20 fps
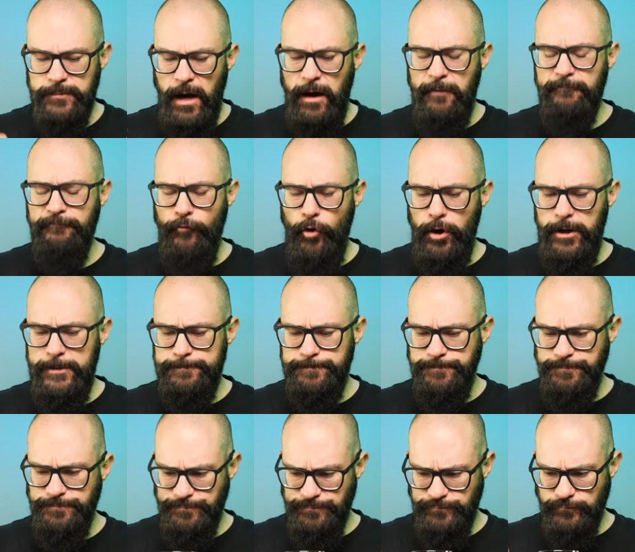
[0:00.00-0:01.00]
Up front,
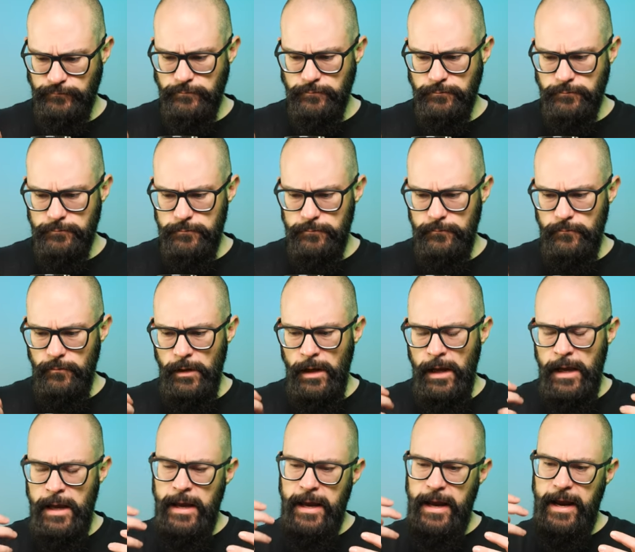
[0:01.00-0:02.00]

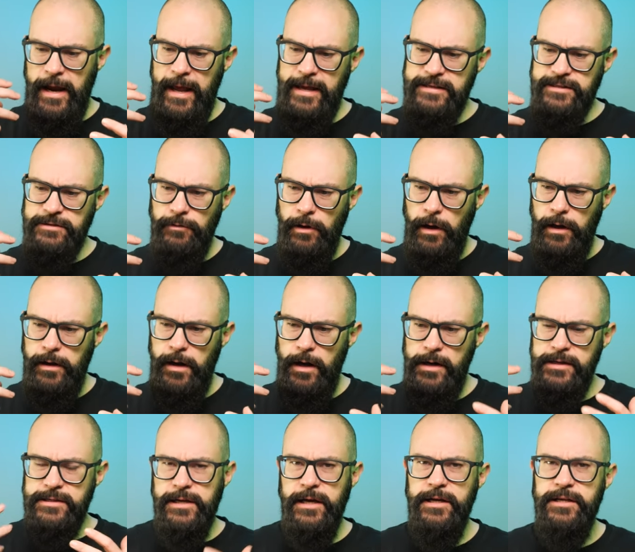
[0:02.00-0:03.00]
it has a
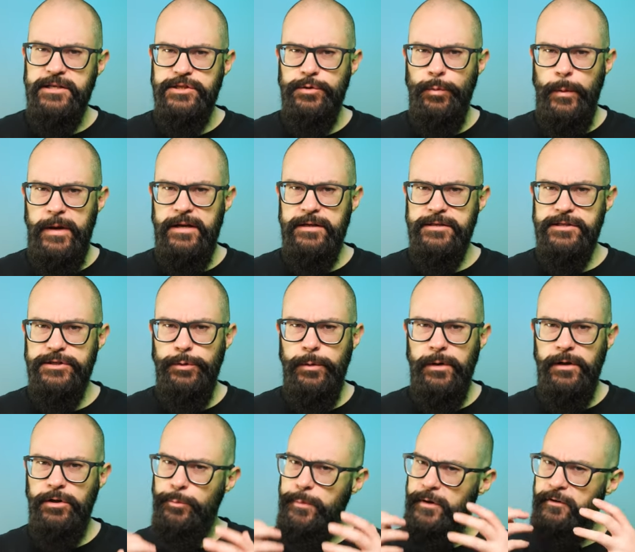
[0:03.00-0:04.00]
nice kind of sweetness to
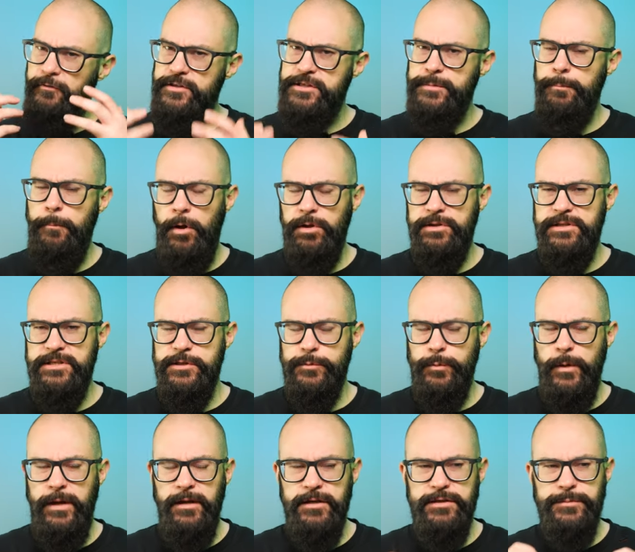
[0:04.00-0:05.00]
it, a little bit of a malty
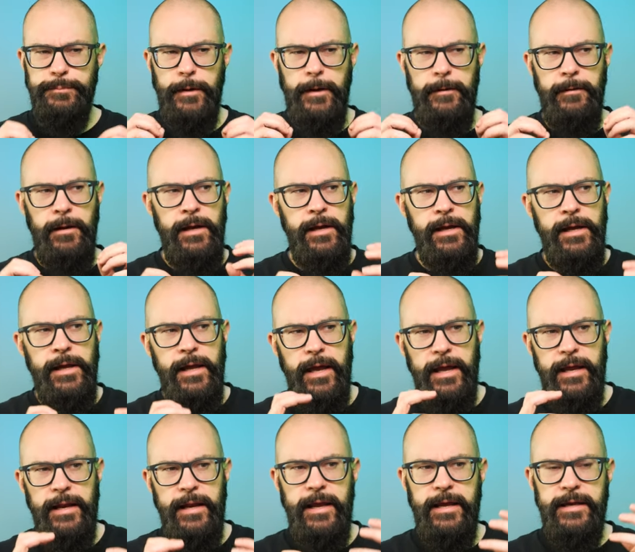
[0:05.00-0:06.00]
sweetness, but
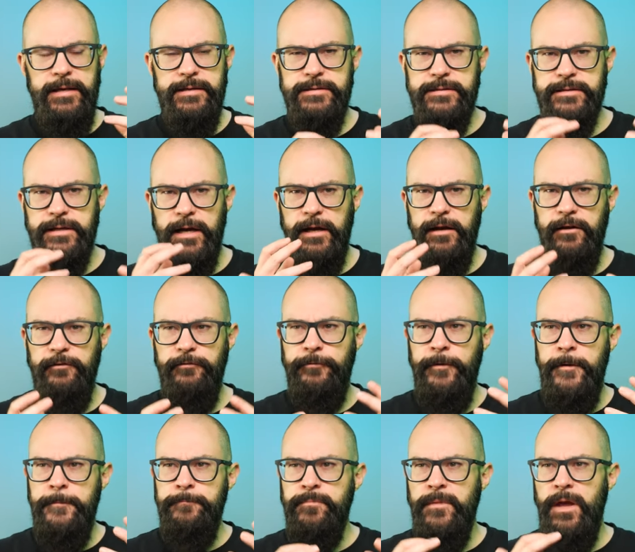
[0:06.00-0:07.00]
it is kind of
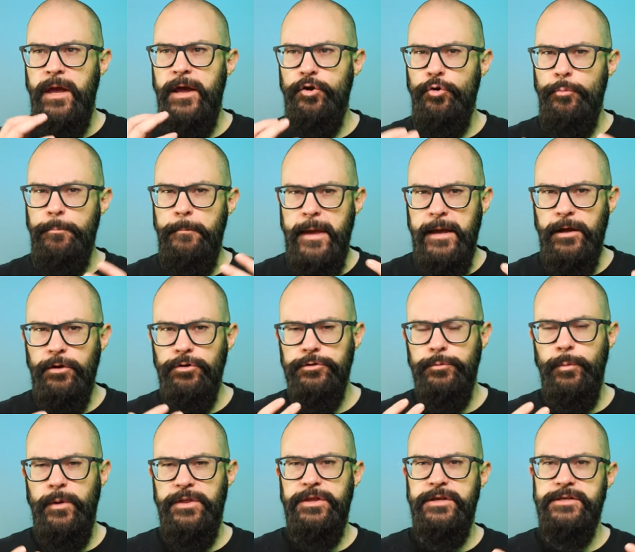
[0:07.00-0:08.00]

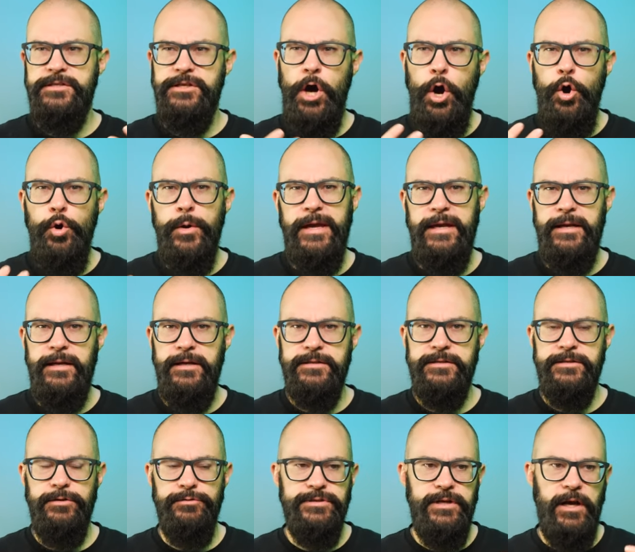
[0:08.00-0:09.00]
intermingled with this
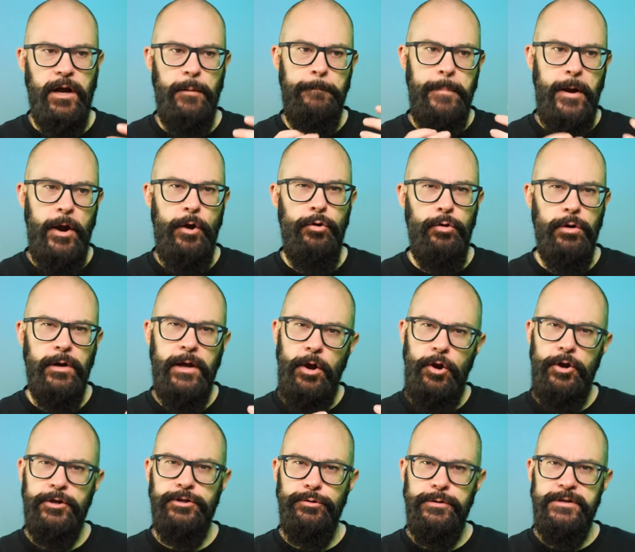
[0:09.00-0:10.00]
oakiness. There's like a barrel
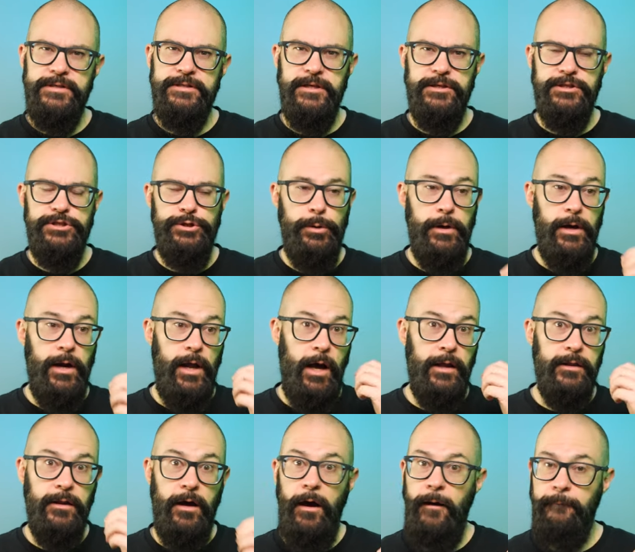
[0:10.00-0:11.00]
characteristic to it
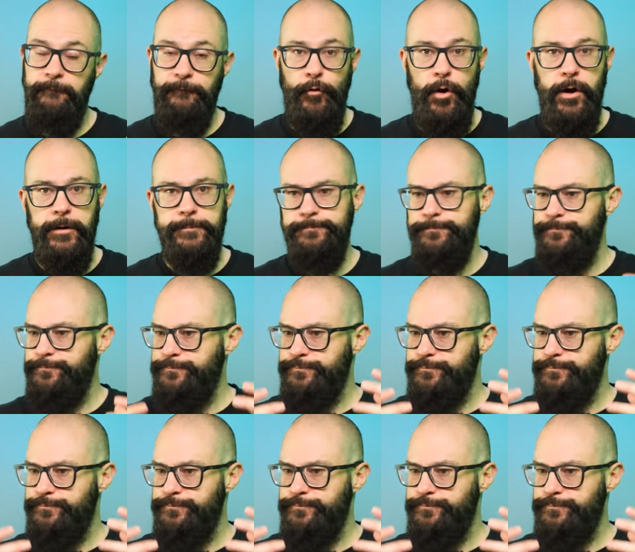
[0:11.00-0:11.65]
on the upfront.